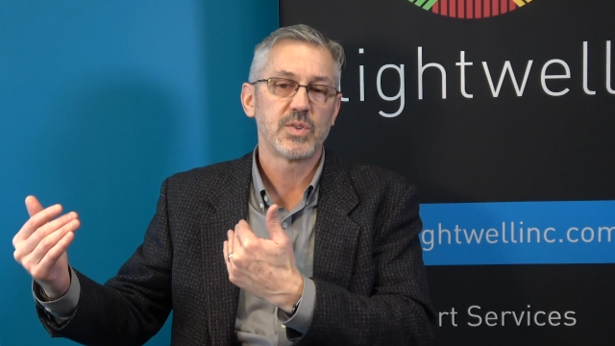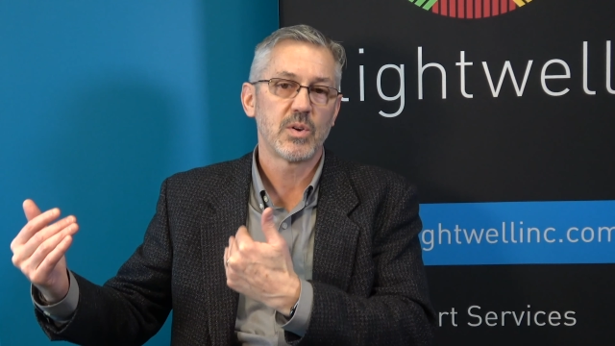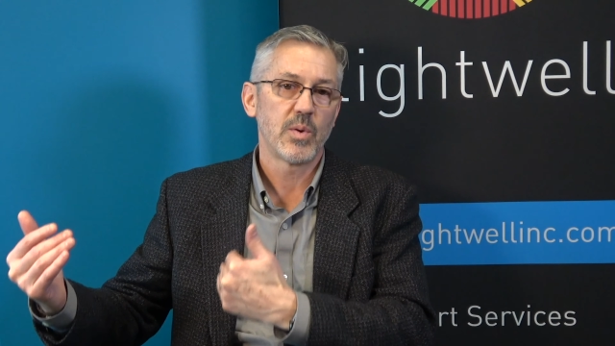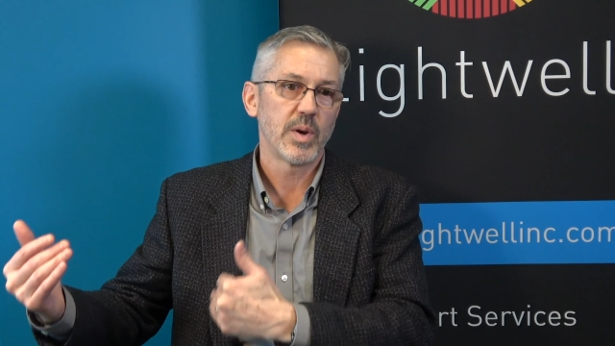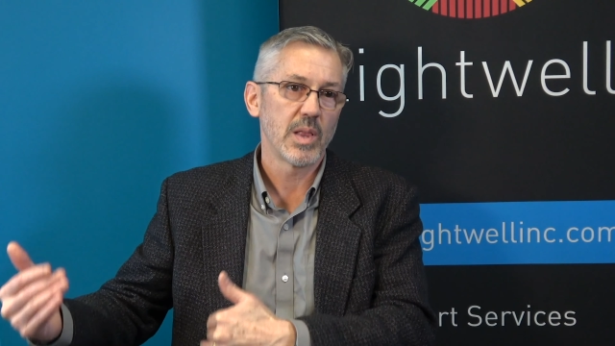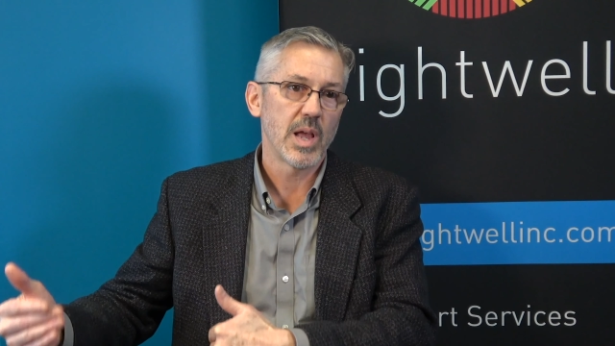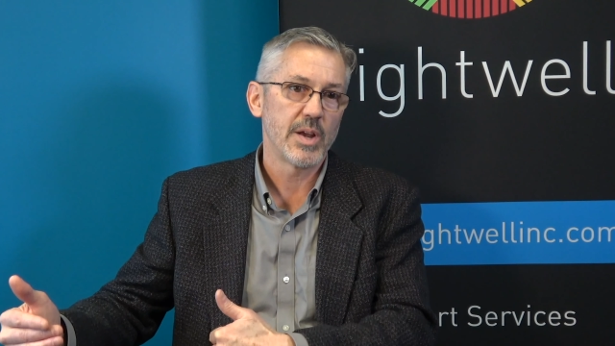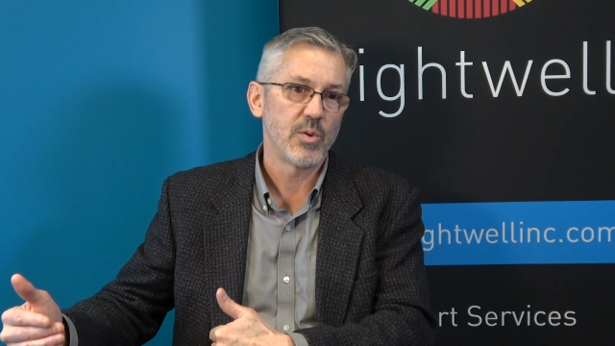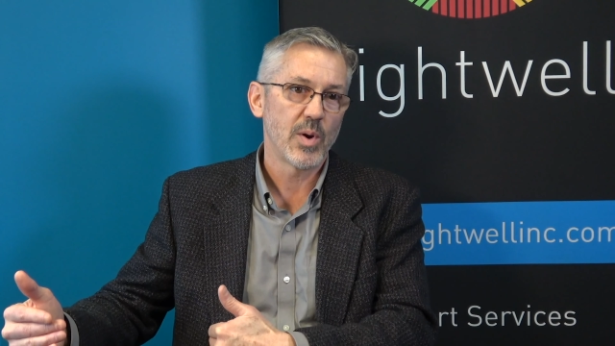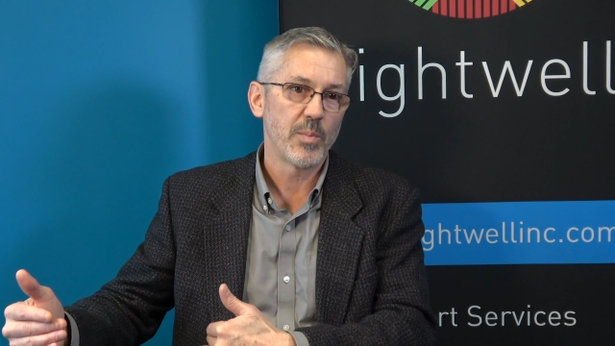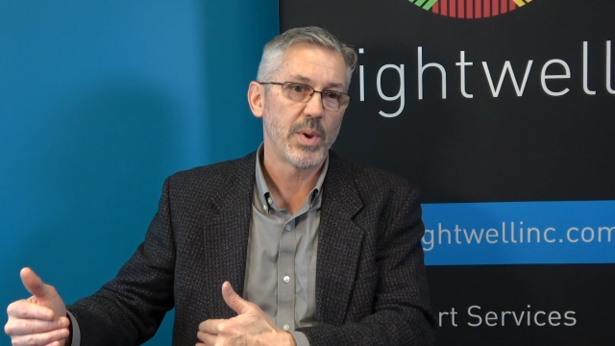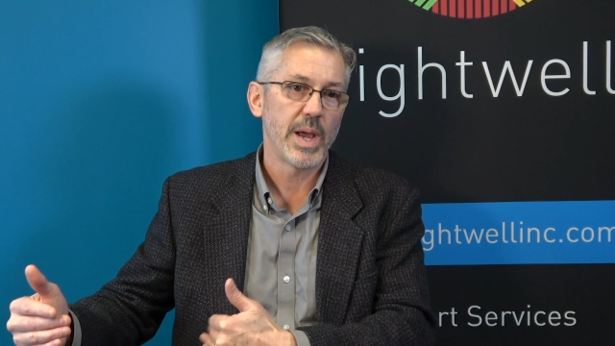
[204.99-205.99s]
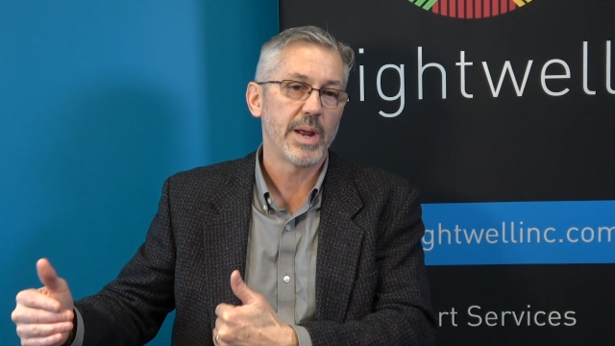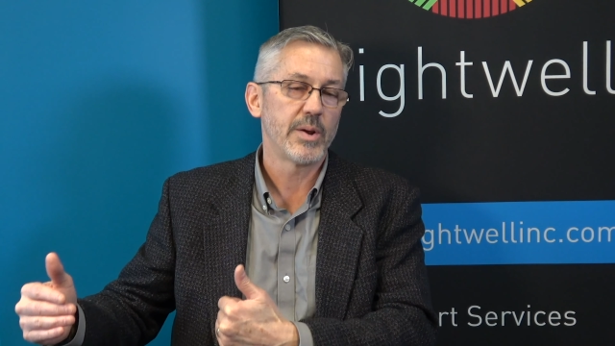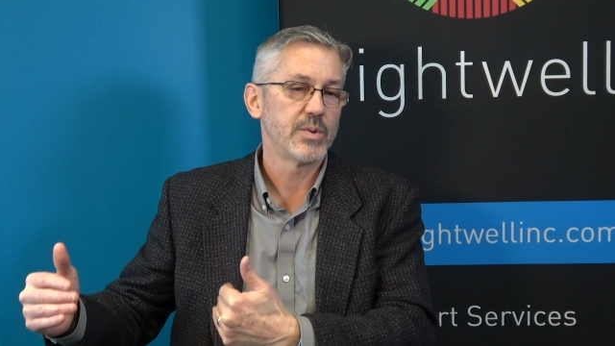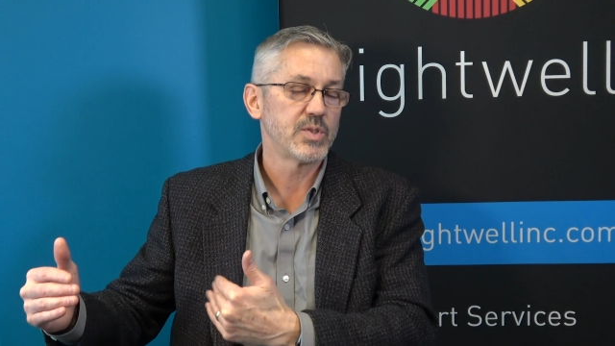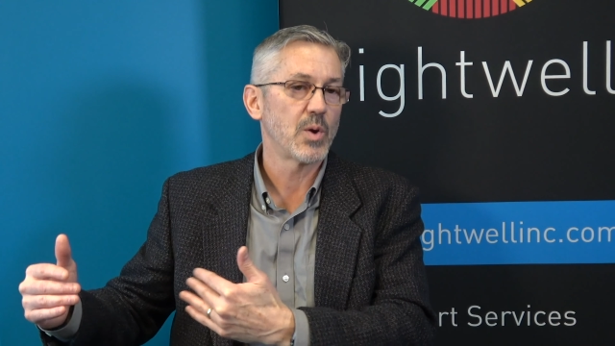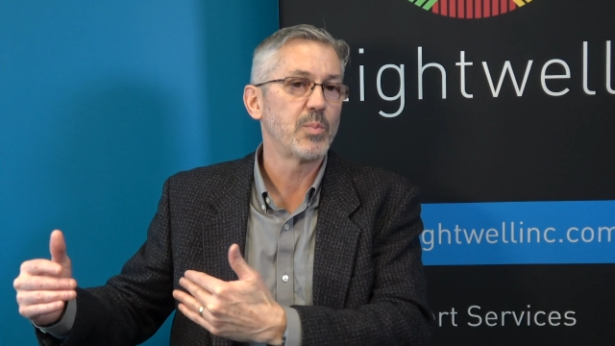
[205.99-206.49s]
Are we aligned to our
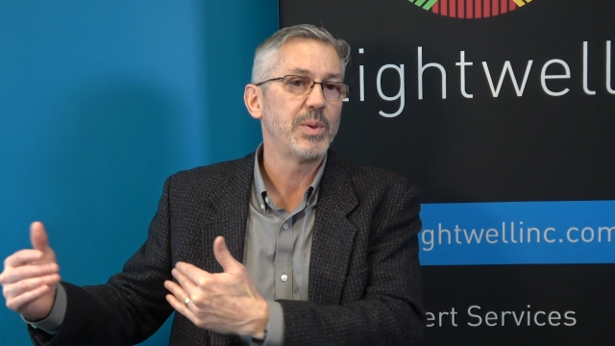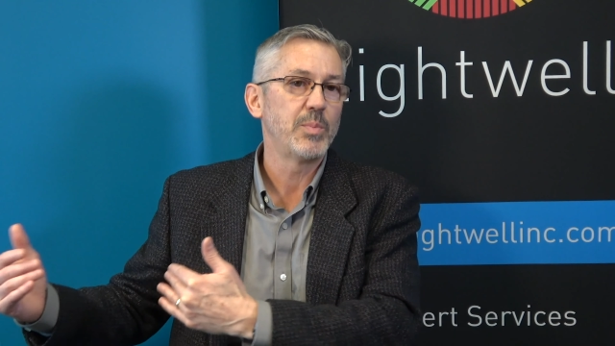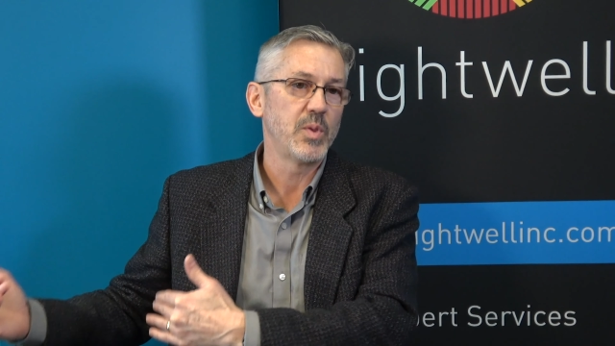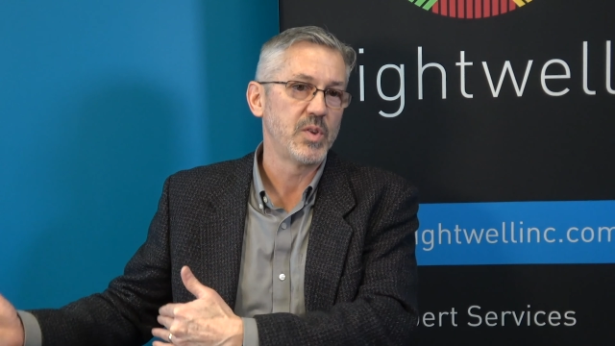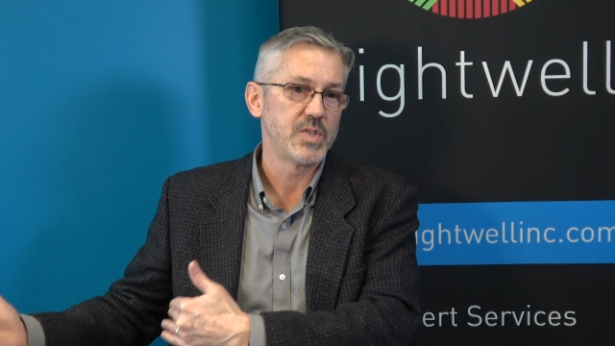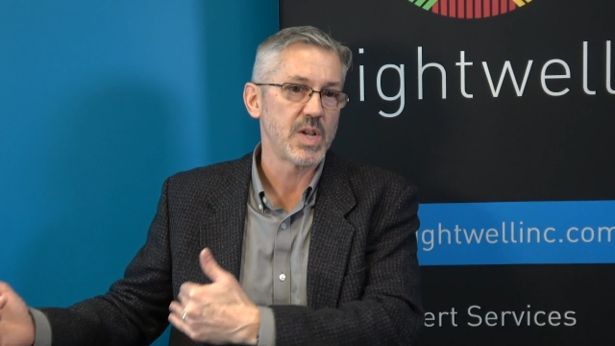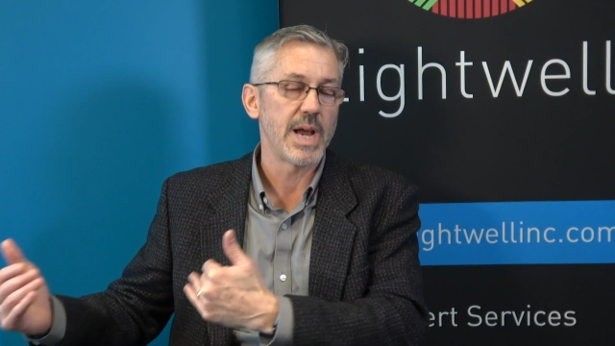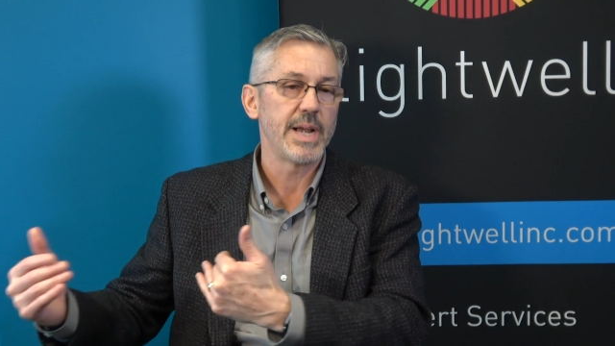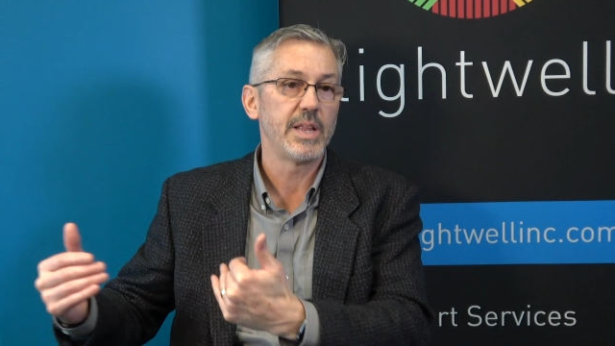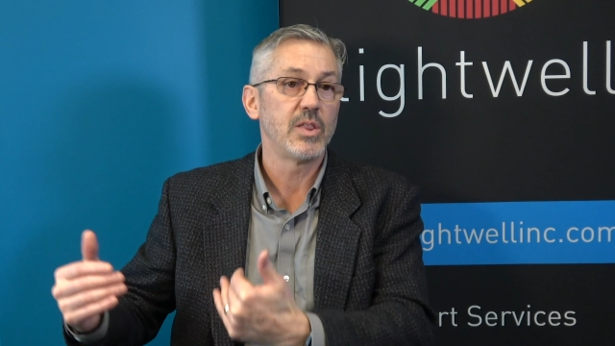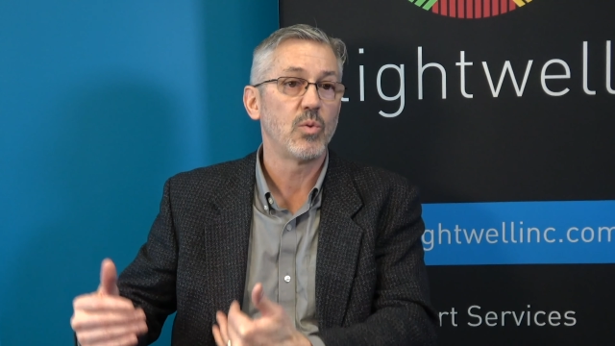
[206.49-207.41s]
patterns? Are people designing